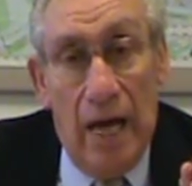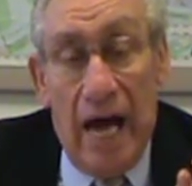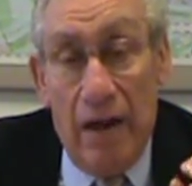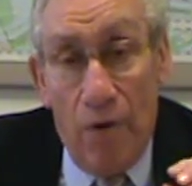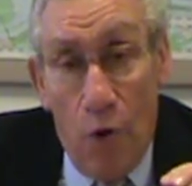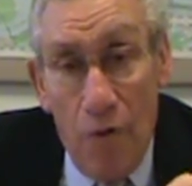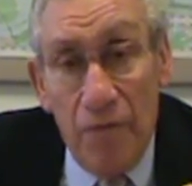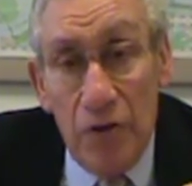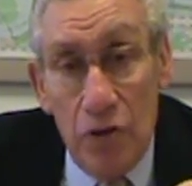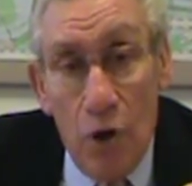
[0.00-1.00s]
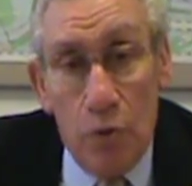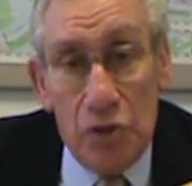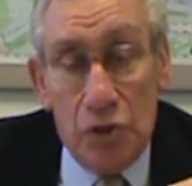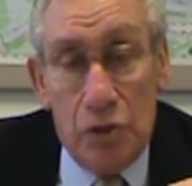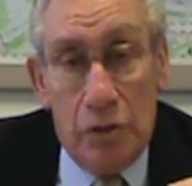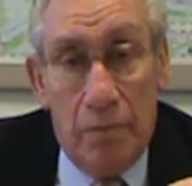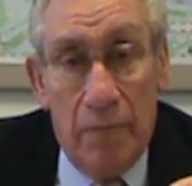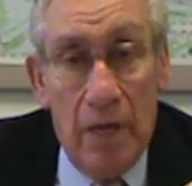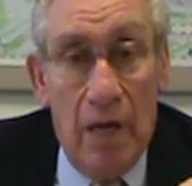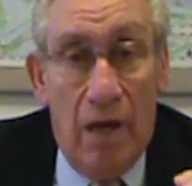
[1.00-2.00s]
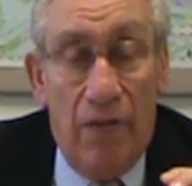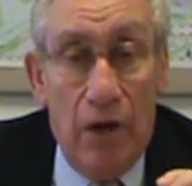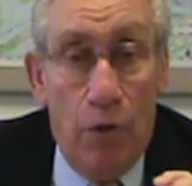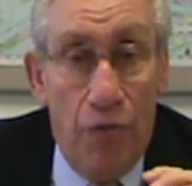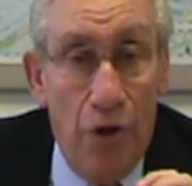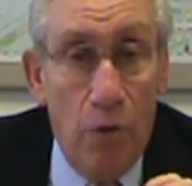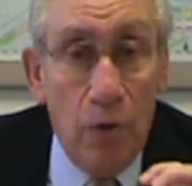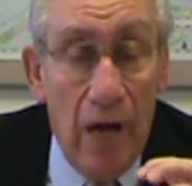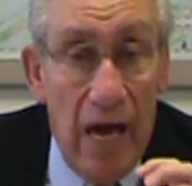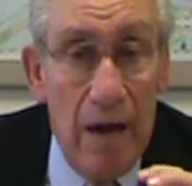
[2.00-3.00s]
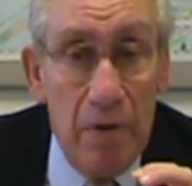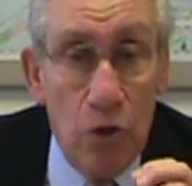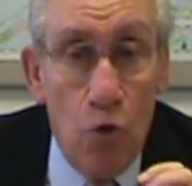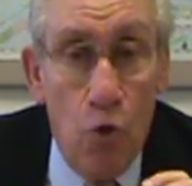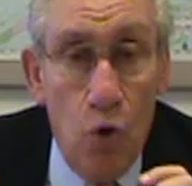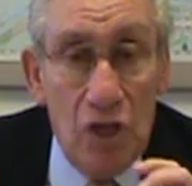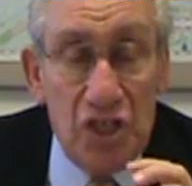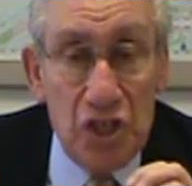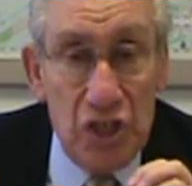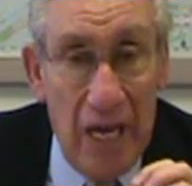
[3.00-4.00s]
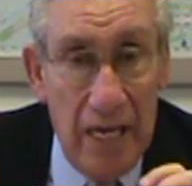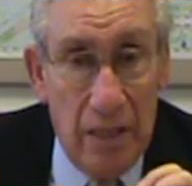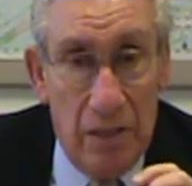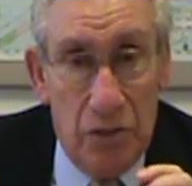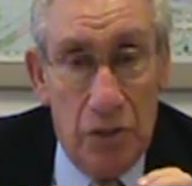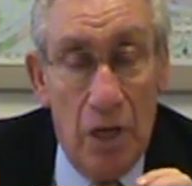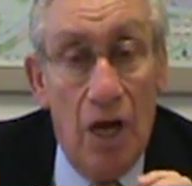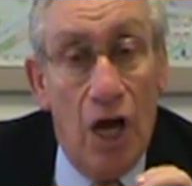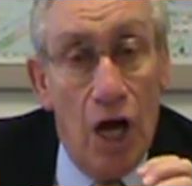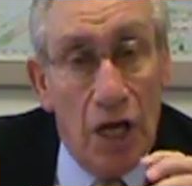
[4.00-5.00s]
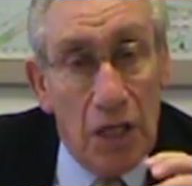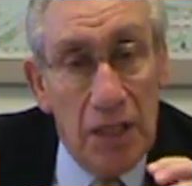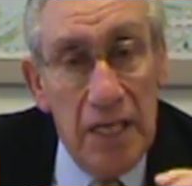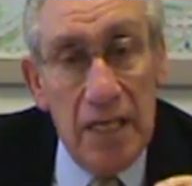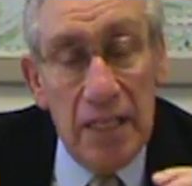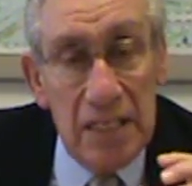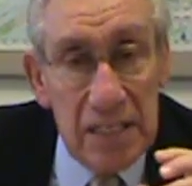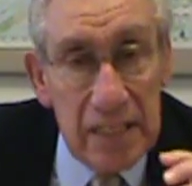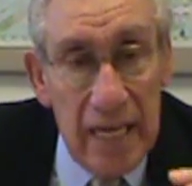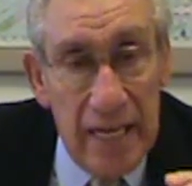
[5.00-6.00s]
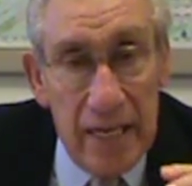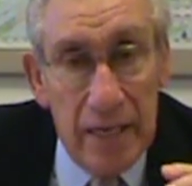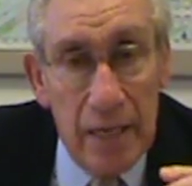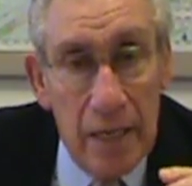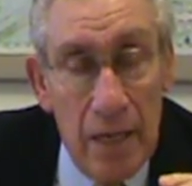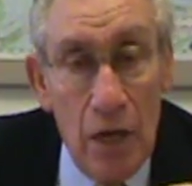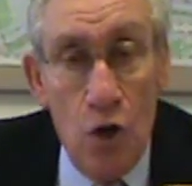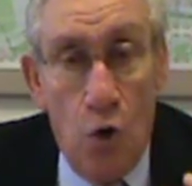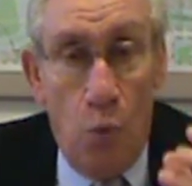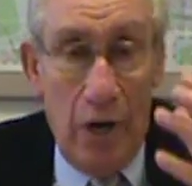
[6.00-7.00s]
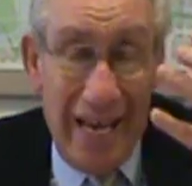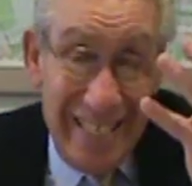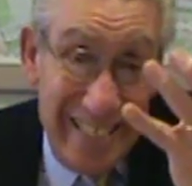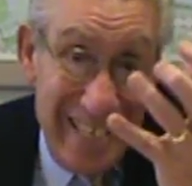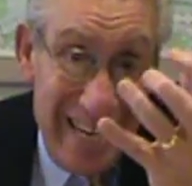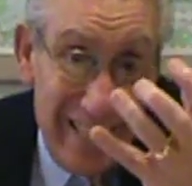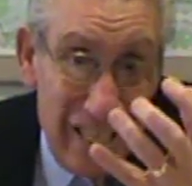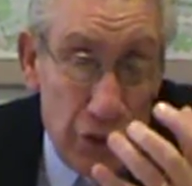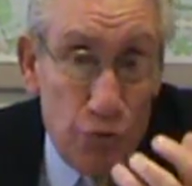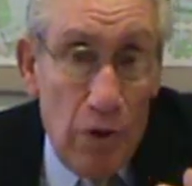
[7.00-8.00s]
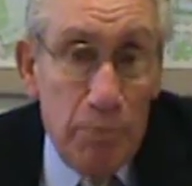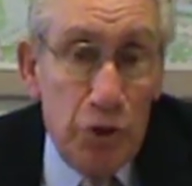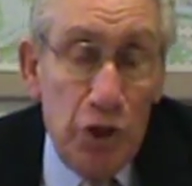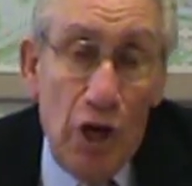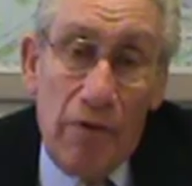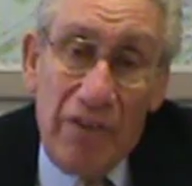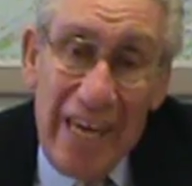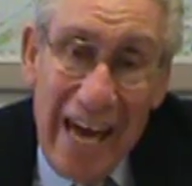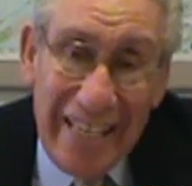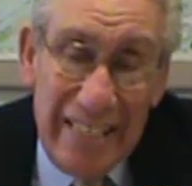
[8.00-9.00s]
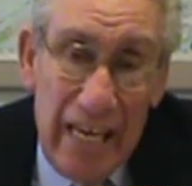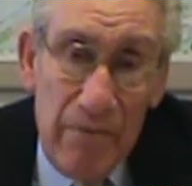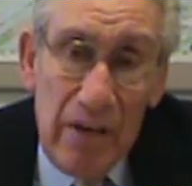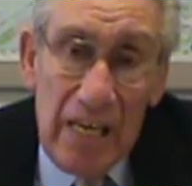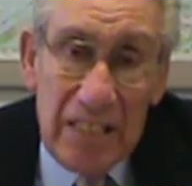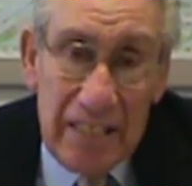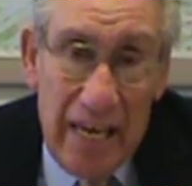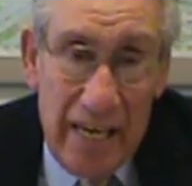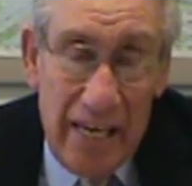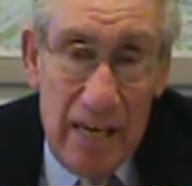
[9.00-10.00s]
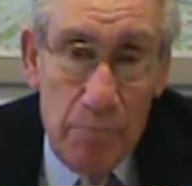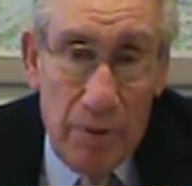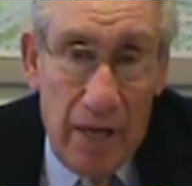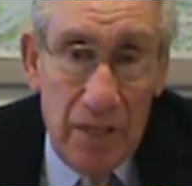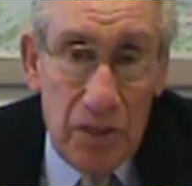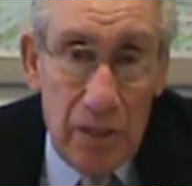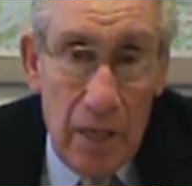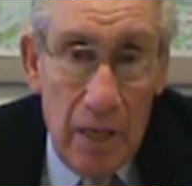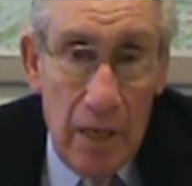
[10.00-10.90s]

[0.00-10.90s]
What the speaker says: I often notice that although Common Core standards are clearly stated, when I see a description of the activities taking place,